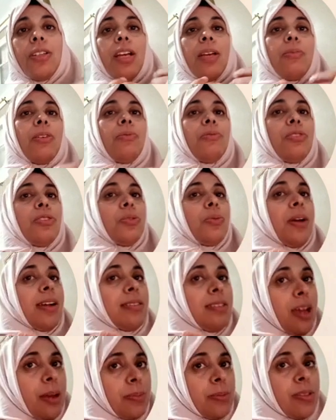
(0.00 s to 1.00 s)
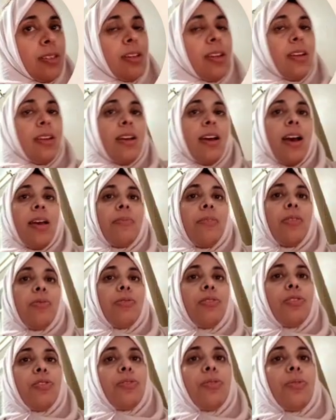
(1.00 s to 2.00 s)
I'm going to adapt, I'm
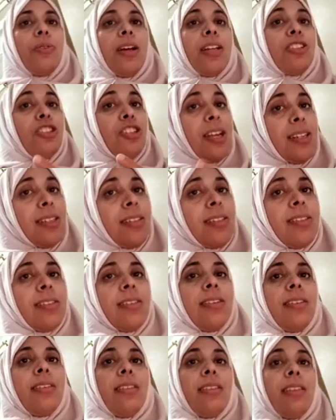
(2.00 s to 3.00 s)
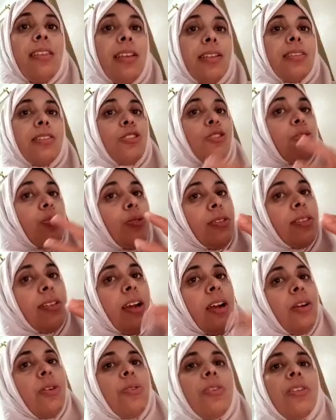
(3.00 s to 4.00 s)
going to adjust these tools
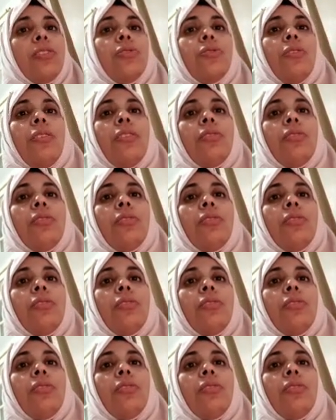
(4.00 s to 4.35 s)
according to the